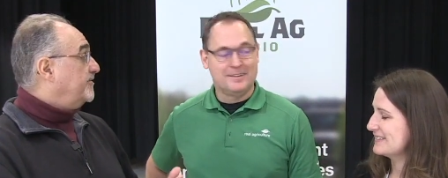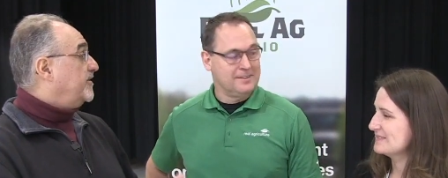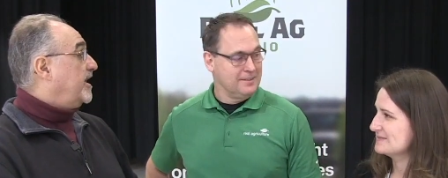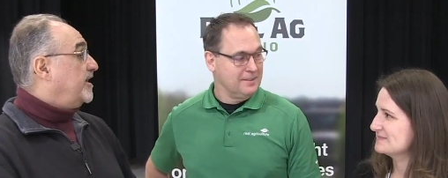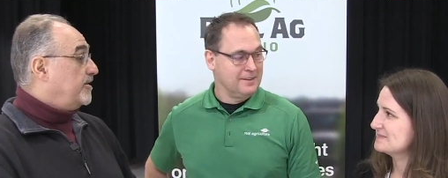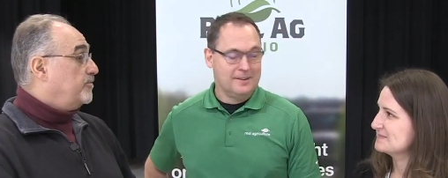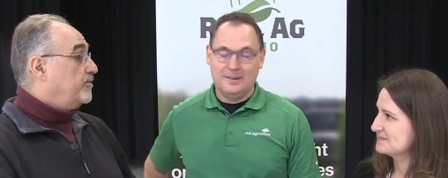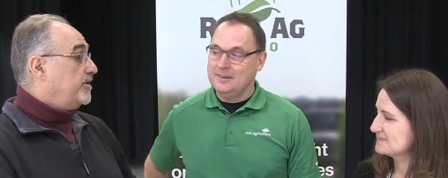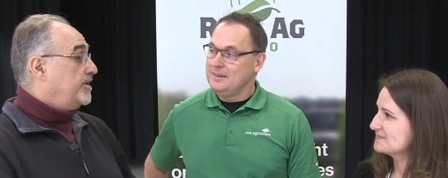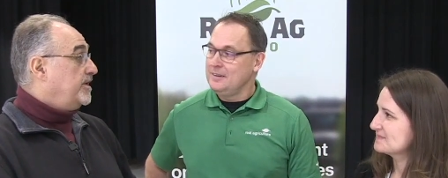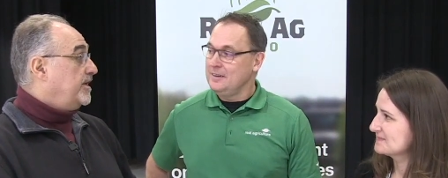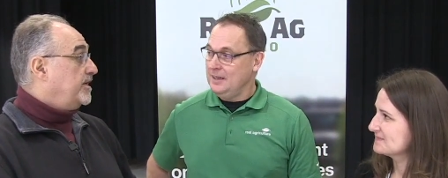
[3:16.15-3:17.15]
Speaker 1: yeah. of getting it
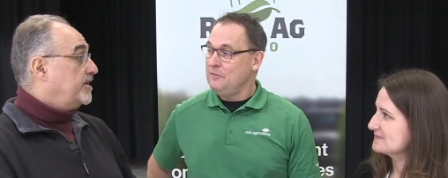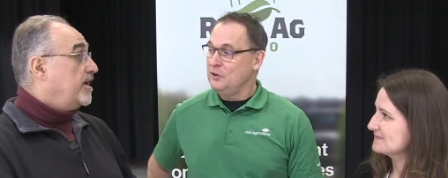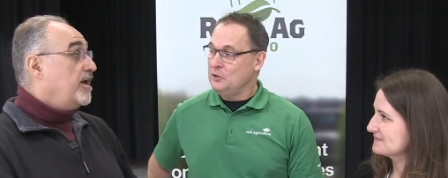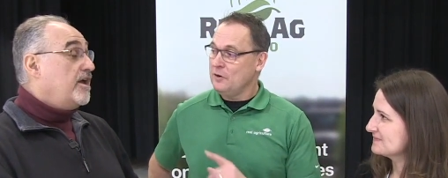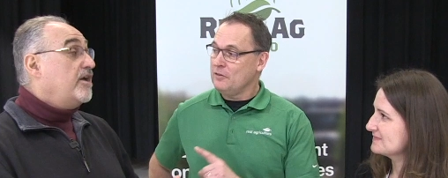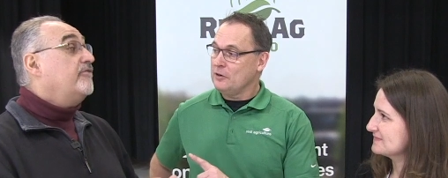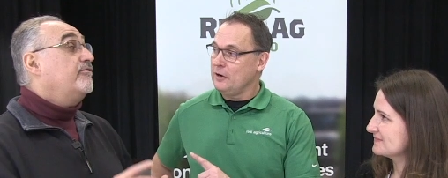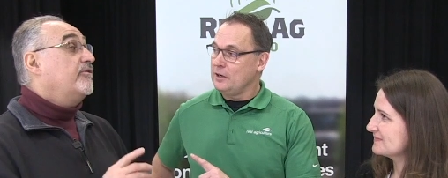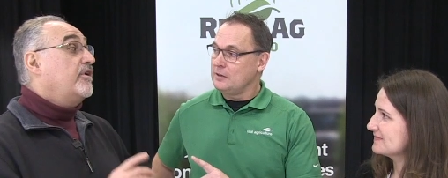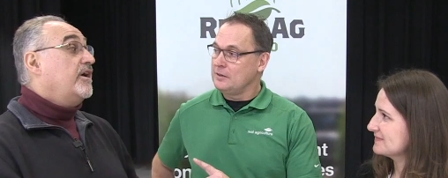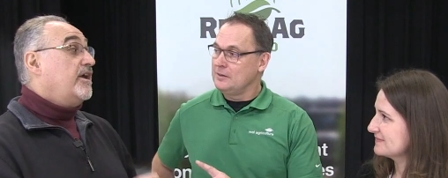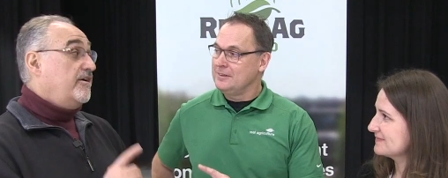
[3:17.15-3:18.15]
where you need. If you do everything if,
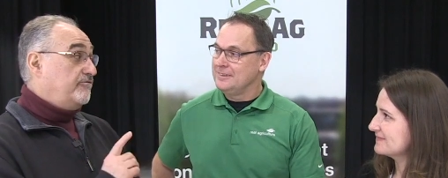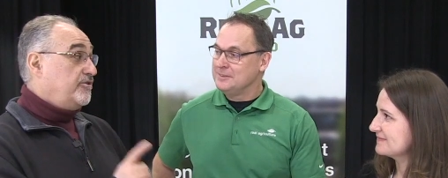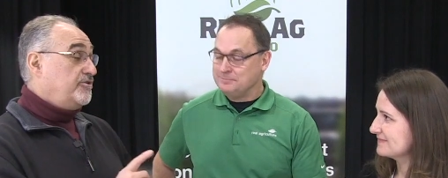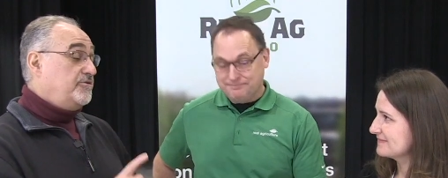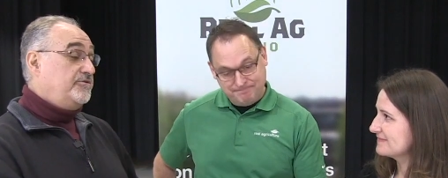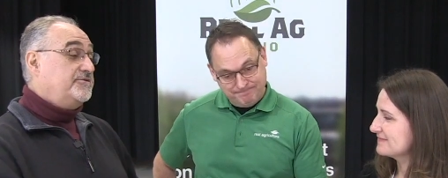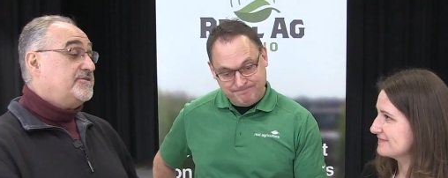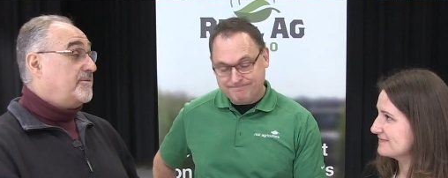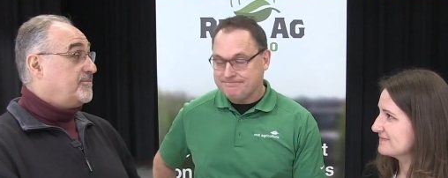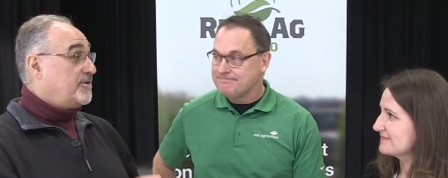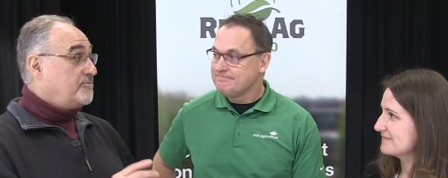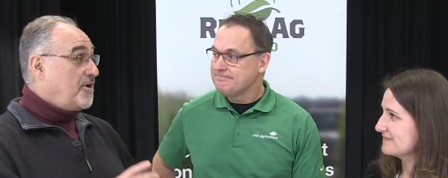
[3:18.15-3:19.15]
right. If you do
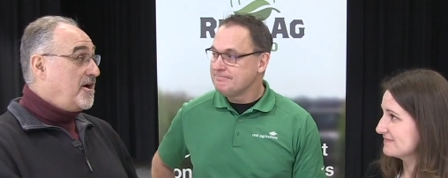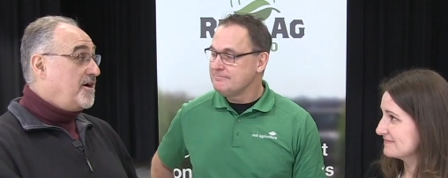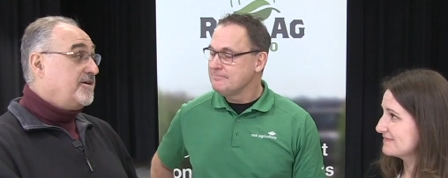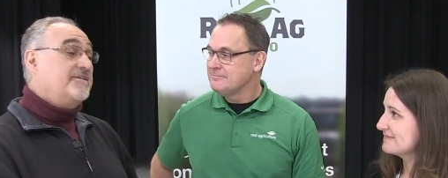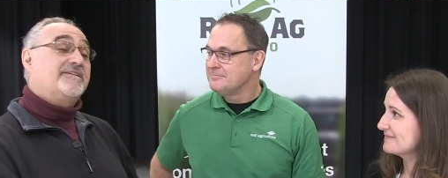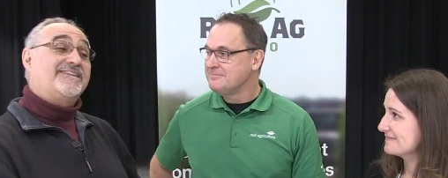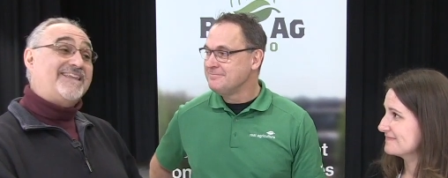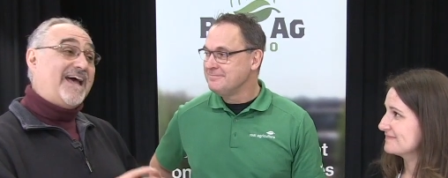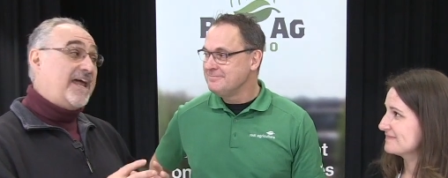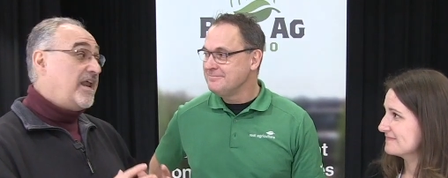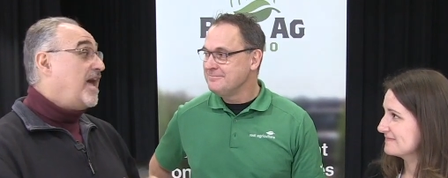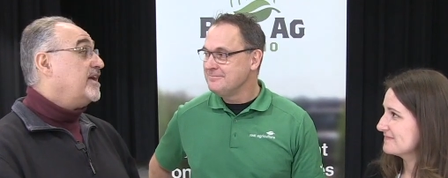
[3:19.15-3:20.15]
something wrong,
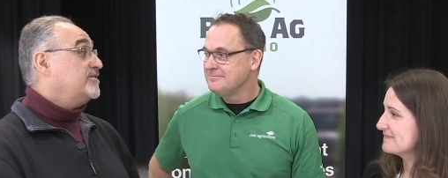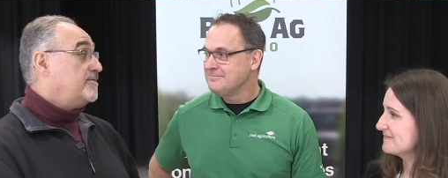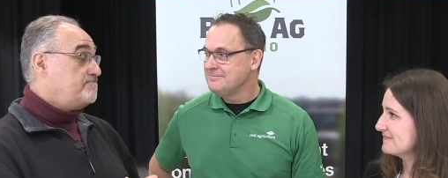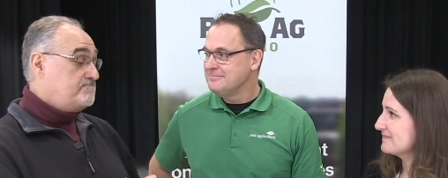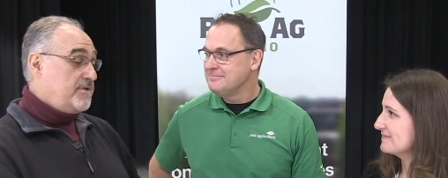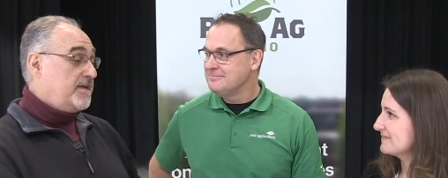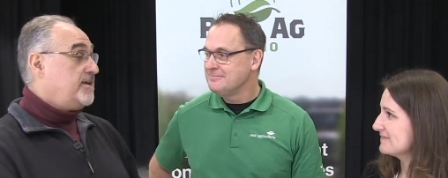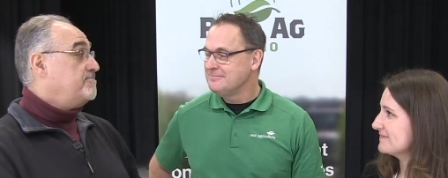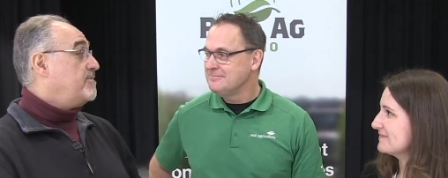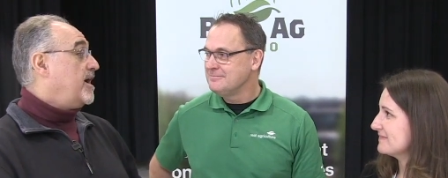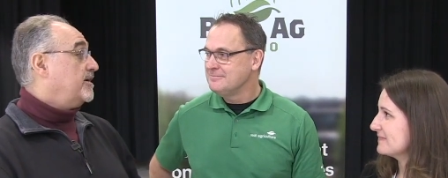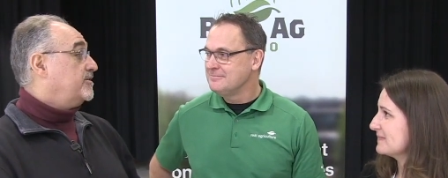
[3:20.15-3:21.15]
that has a big
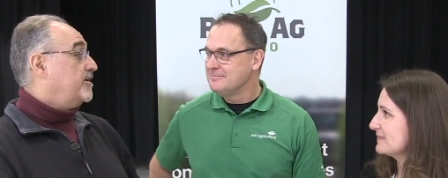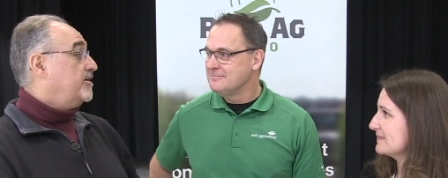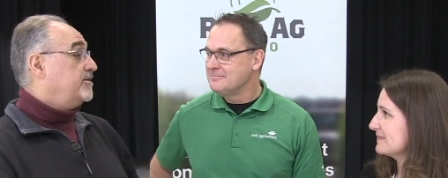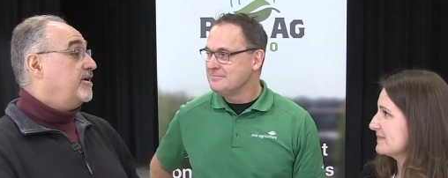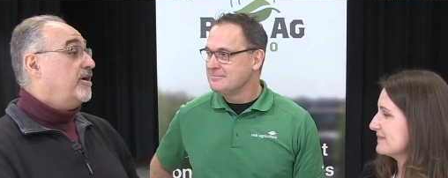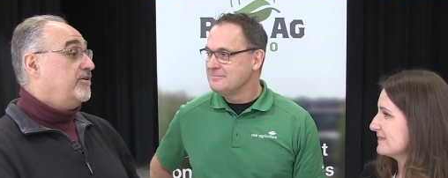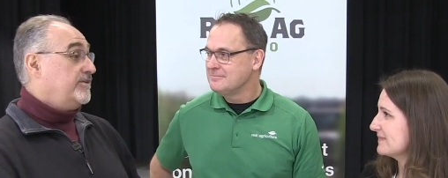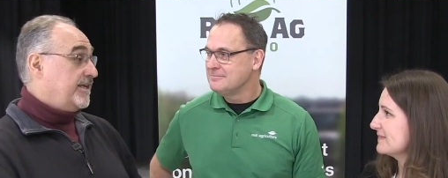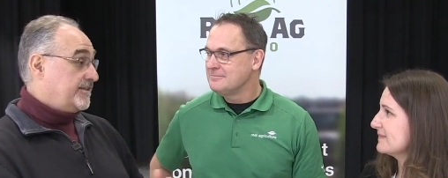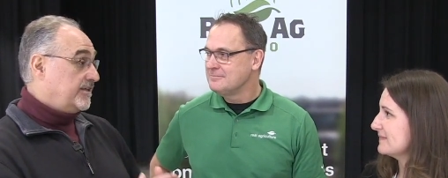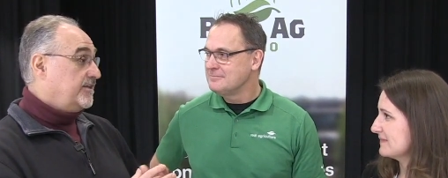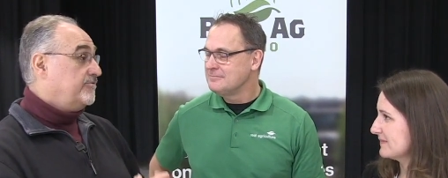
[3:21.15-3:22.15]
impact on, on
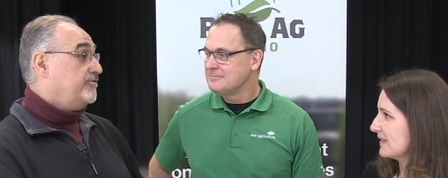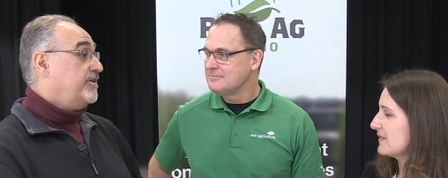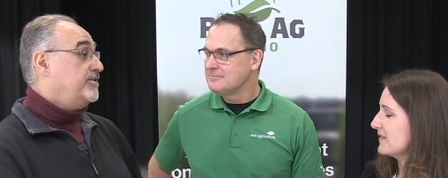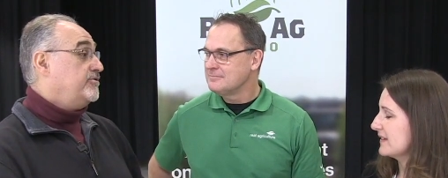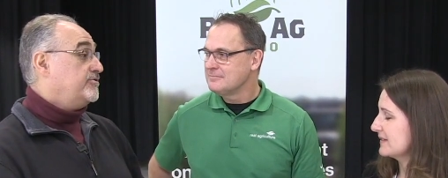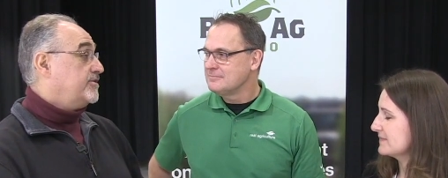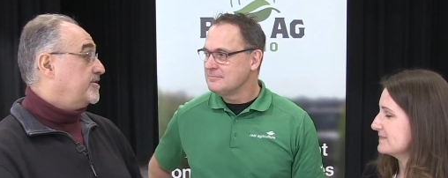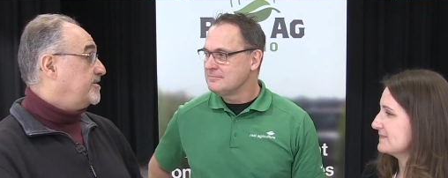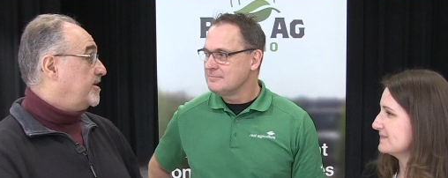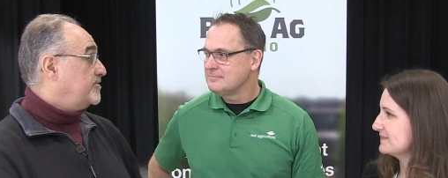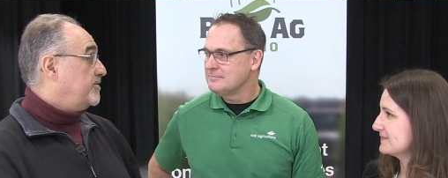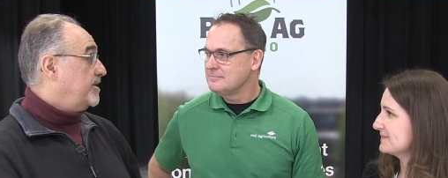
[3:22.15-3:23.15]
that delivery and your
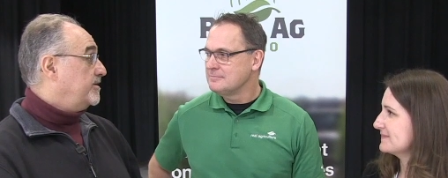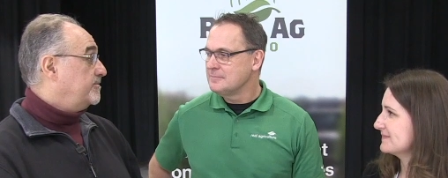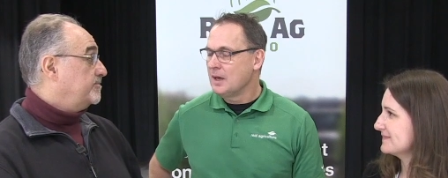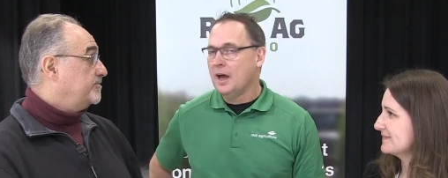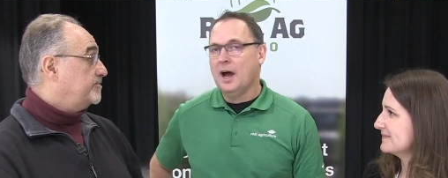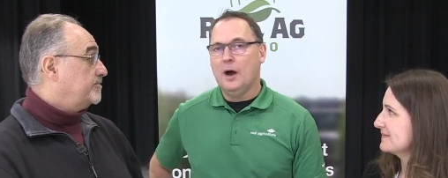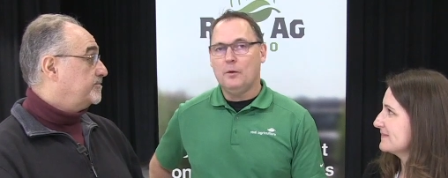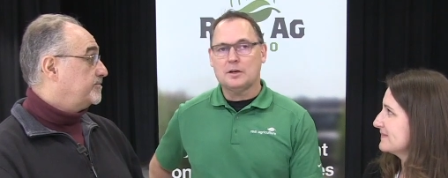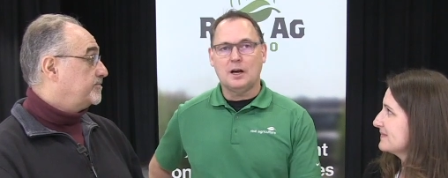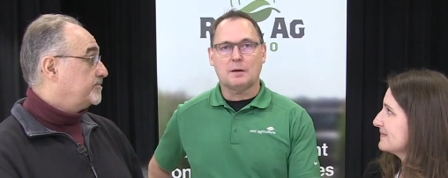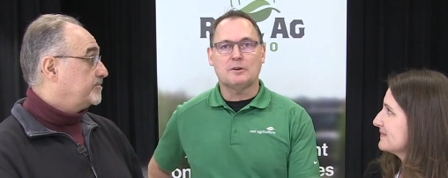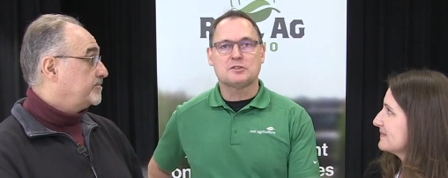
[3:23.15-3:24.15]
success rate. I want to talk